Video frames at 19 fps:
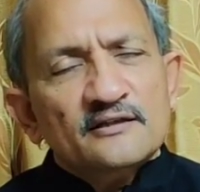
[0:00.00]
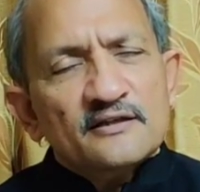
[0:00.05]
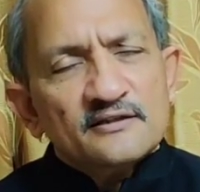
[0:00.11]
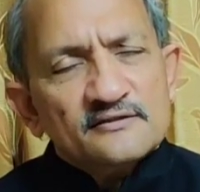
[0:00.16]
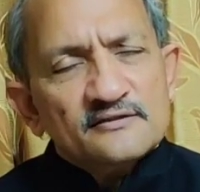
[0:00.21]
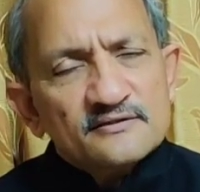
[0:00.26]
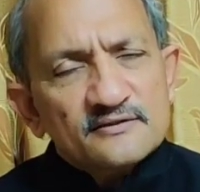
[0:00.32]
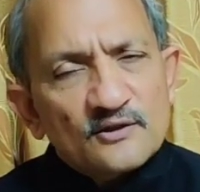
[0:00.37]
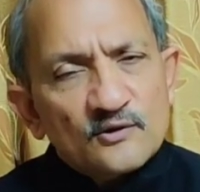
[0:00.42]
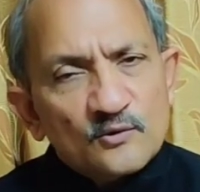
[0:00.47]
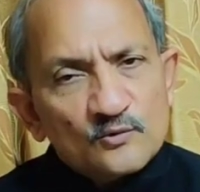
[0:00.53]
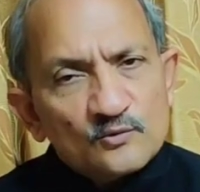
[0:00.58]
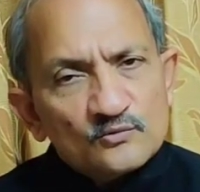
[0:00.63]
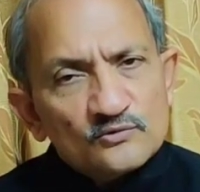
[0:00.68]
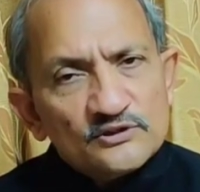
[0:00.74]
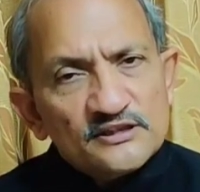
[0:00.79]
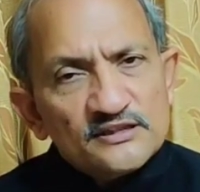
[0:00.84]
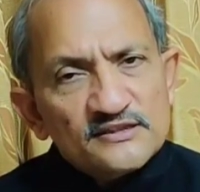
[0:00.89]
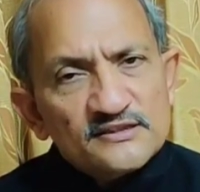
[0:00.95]
That's the
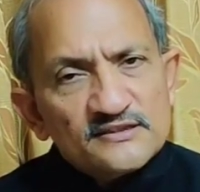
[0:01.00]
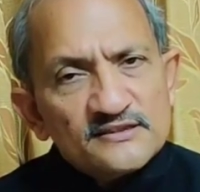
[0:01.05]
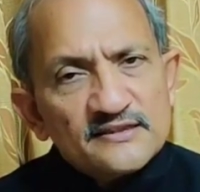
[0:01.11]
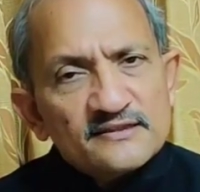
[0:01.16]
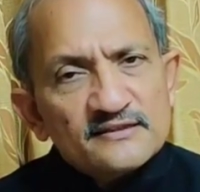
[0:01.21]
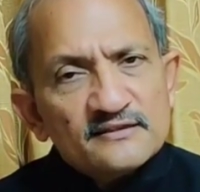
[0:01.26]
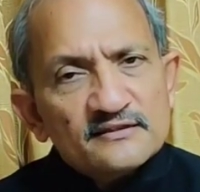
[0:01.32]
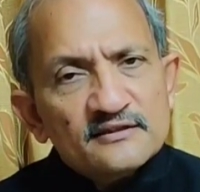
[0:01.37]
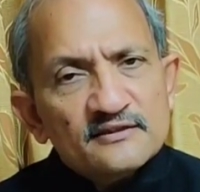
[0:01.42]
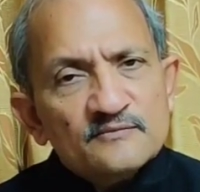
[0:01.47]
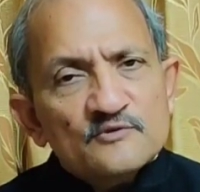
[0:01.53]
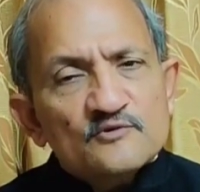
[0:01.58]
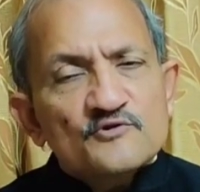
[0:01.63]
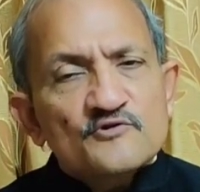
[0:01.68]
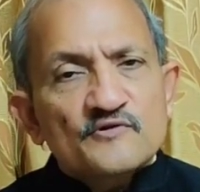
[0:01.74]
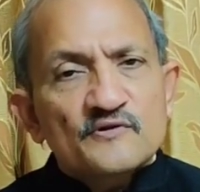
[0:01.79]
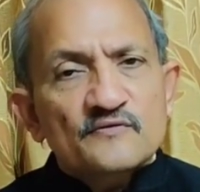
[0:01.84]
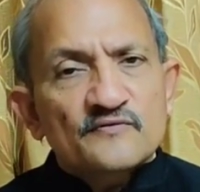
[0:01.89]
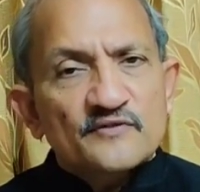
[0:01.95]
only single
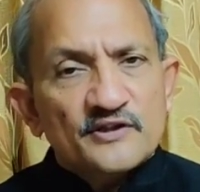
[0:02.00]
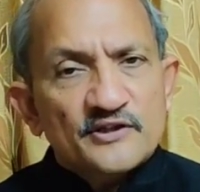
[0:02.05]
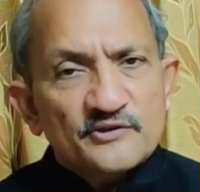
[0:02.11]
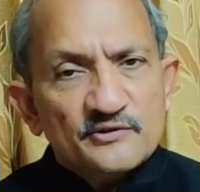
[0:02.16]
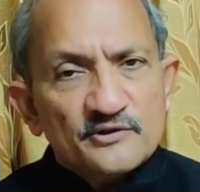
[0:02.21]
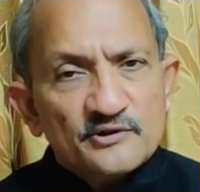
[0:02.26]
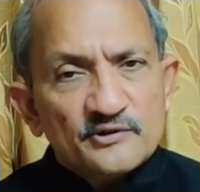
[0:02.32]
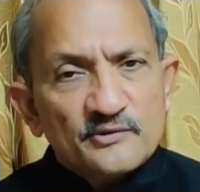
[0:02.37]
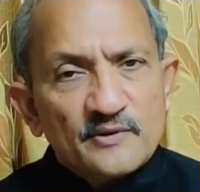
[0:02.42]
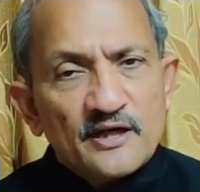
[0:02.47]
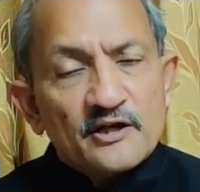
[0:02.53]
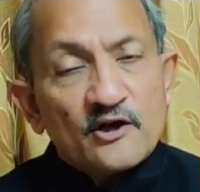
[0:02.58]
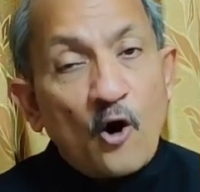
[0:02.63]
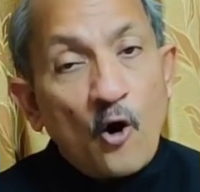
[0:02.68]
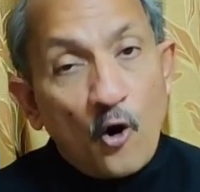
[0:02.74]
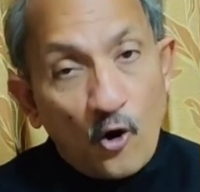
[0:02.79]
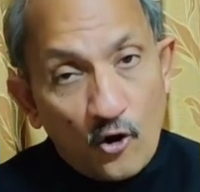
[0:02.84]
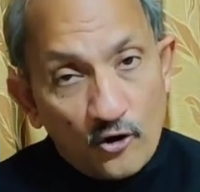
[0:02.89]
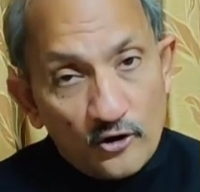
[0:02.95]
mutual fund you require.
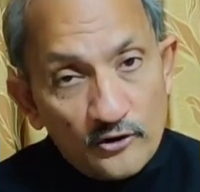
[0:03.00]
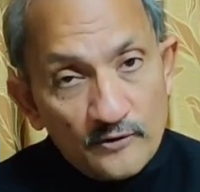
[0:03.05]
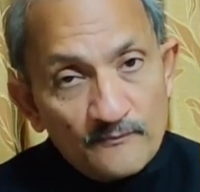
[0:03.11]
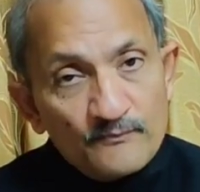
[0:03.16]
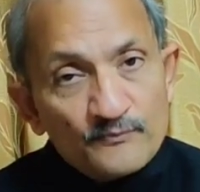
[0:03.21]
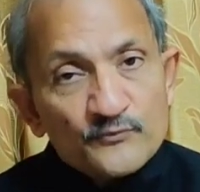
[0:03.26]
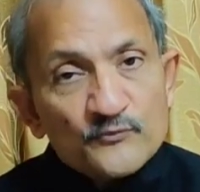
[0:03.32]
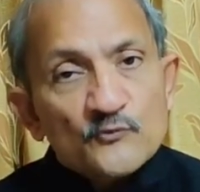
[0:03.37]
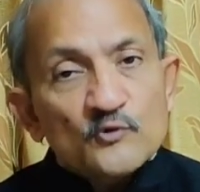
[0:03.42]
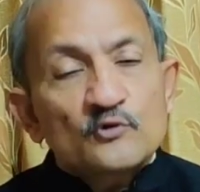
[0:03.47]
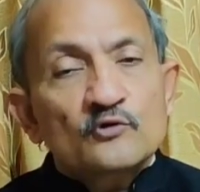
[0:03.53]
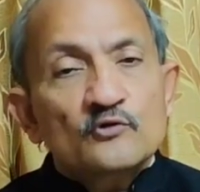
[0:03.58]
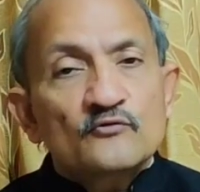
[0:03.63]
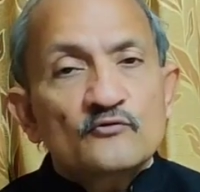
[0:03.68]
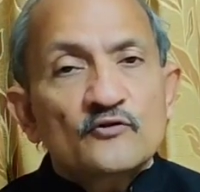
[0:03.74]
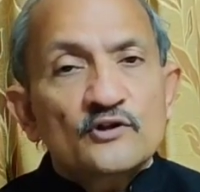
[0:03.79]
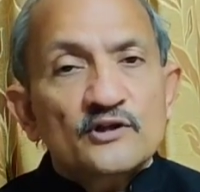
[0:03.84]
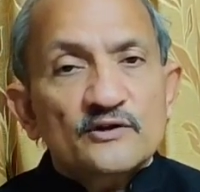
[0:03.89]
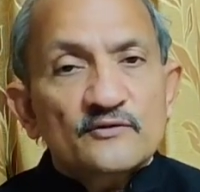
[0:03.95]
Or you
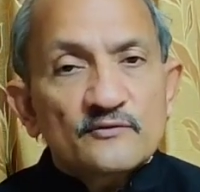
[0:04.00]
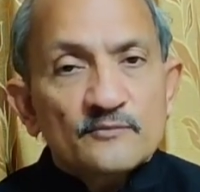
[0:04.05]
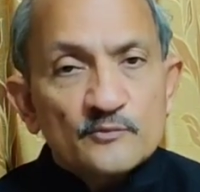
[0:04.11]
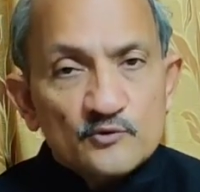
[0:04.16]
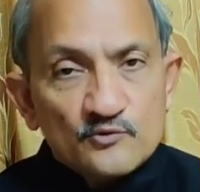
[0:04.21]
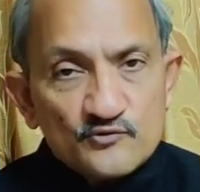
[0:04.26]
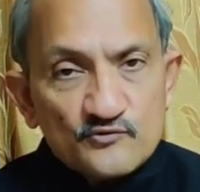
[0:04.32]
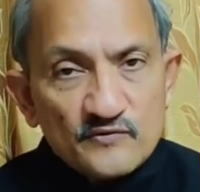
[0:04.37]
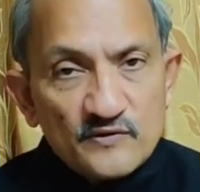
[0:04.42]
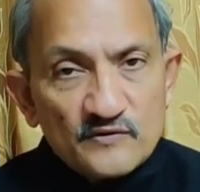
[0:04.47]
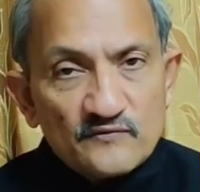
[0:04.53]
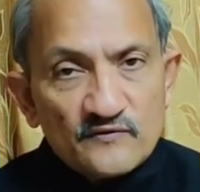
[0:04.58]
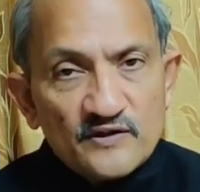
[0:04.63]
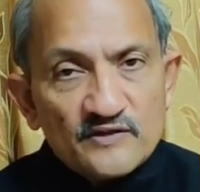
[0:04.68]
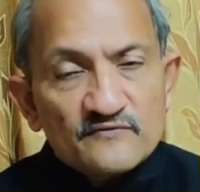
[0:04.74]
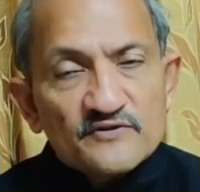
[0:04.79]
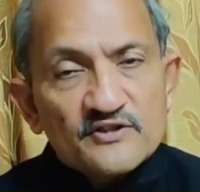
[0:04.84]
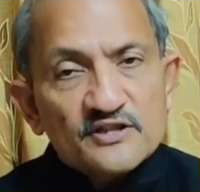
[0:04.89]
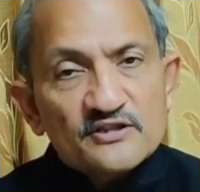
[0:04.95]
look for a mutual
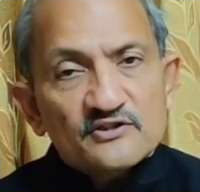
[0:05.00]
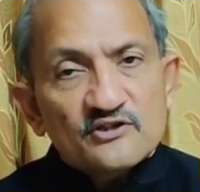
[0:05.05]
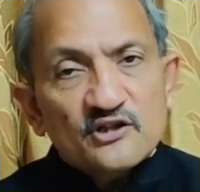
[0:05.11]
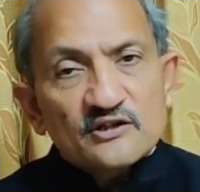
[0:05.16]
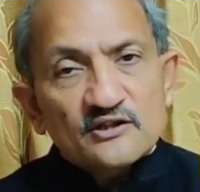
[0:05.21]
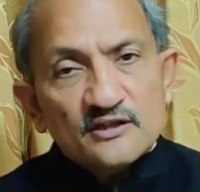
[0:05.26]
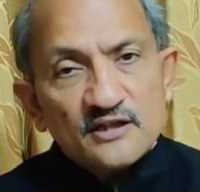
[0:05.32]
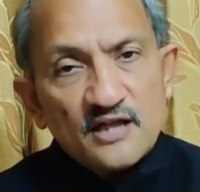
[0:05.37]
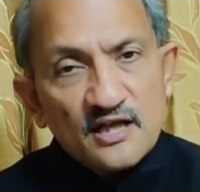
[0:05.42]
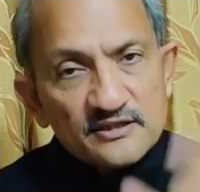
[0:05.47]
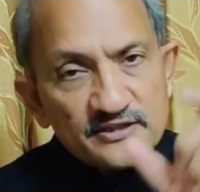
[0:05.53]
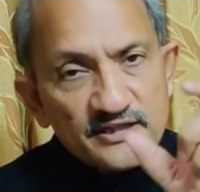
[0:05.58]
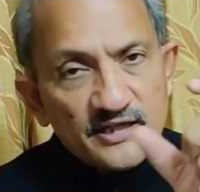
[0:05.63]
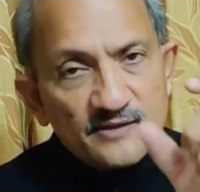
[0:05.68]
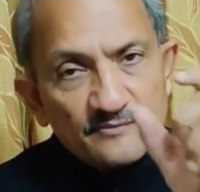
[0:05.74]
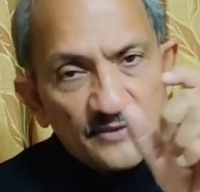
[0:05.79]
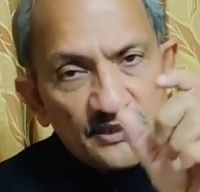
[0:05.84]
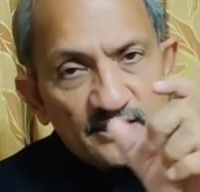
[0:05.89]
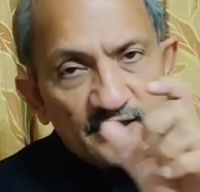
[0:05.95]
fund which has got large
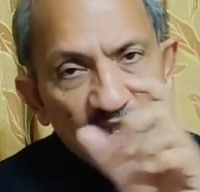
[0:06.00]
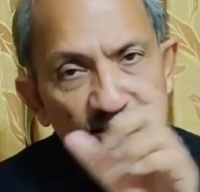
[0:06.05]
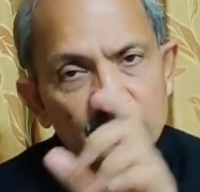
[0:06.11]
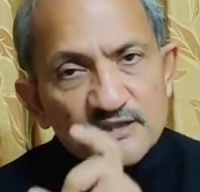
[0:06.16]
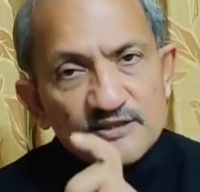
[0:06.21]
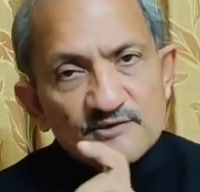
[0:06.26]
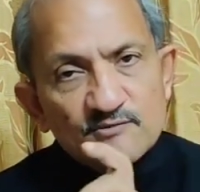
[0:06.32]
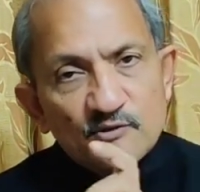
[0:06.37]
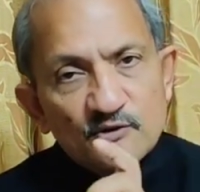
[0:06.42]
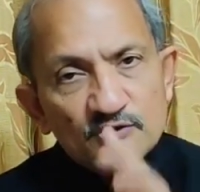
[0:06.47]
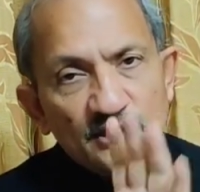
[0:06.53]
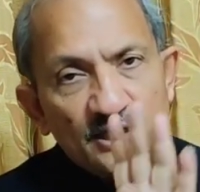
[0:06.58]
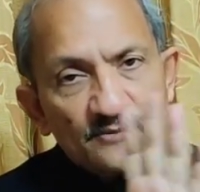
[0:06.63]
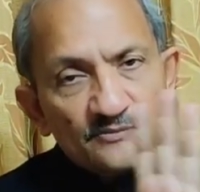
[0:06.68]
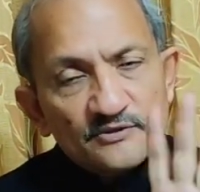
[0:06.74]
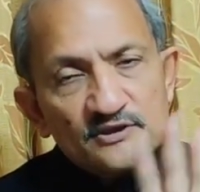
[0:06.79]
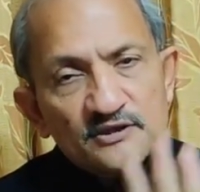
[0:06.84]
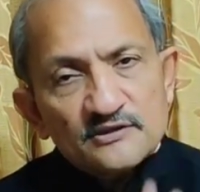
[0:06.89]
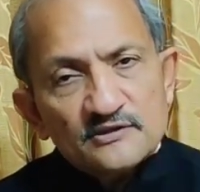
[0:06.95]
cap, mid cap and small
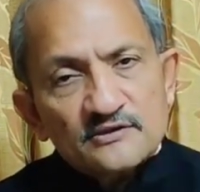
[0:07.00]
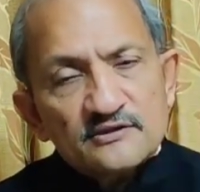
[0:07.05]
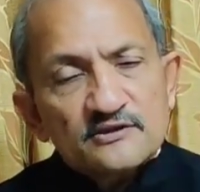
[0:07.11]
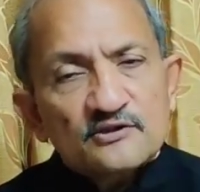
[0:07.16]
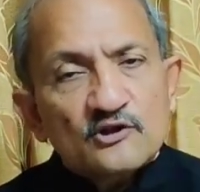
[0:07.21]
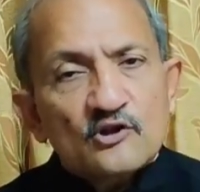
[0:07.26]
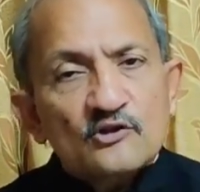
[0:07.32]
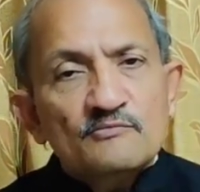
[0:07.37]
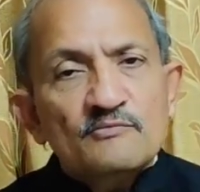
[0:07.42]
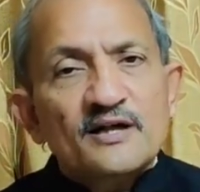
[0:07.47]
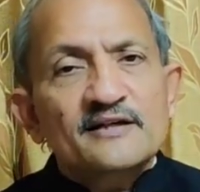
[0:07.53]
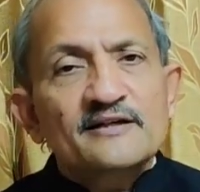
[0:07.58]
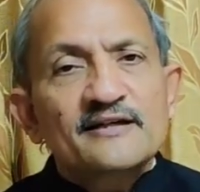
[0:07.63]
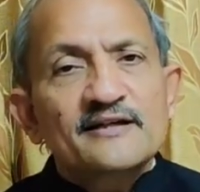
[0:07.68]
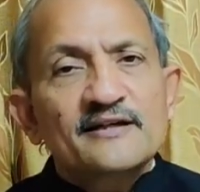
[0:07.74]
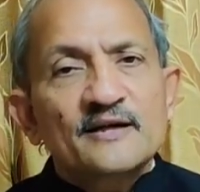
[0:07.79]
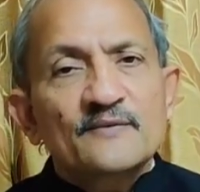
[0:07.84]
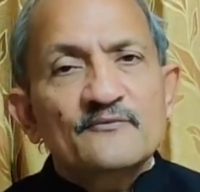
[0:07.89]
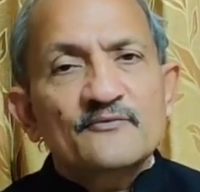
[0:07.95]
cap. These are called
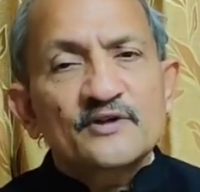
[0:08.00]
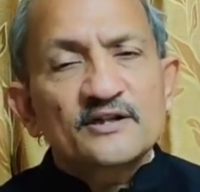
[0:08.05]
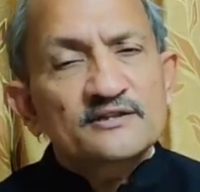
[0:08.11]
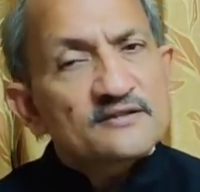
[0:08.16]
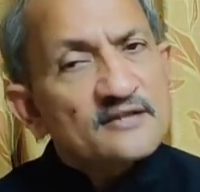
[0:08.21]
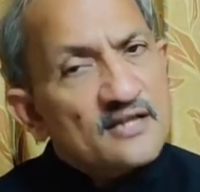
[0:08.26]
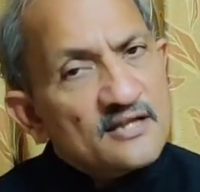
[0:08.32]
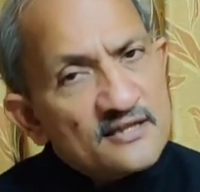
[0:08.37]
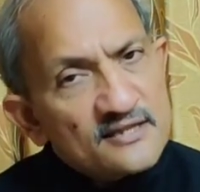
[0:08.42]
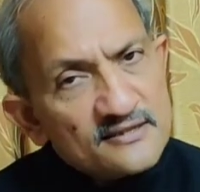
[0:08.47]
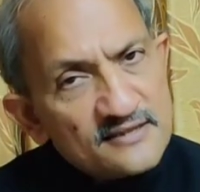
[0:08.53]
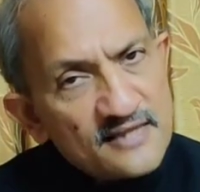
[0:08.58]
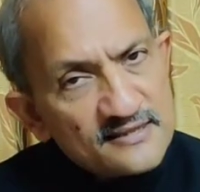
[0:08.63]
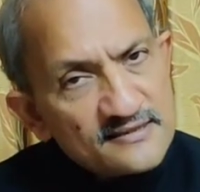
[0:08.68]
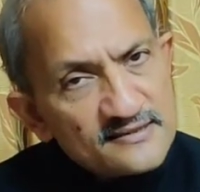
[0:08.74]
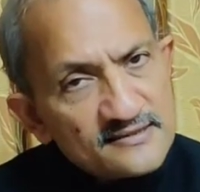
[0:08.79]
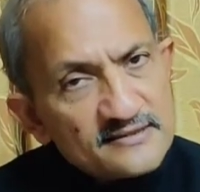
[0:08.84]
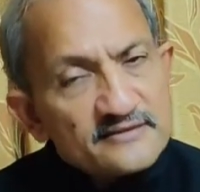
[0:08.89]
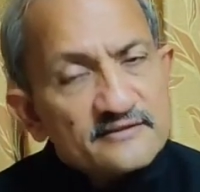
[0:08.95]
multi cap funds.
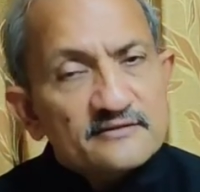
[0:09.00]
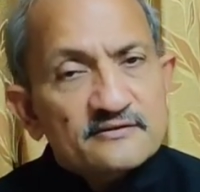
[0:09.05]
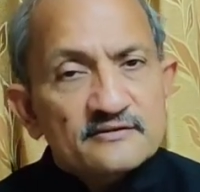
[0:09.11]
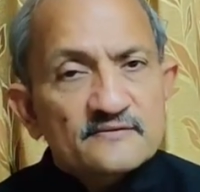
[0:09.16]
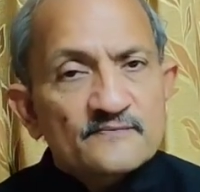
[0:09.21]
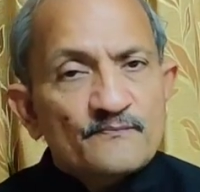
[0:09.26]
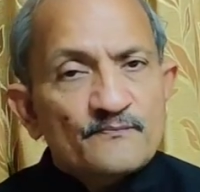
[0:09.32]
That's it.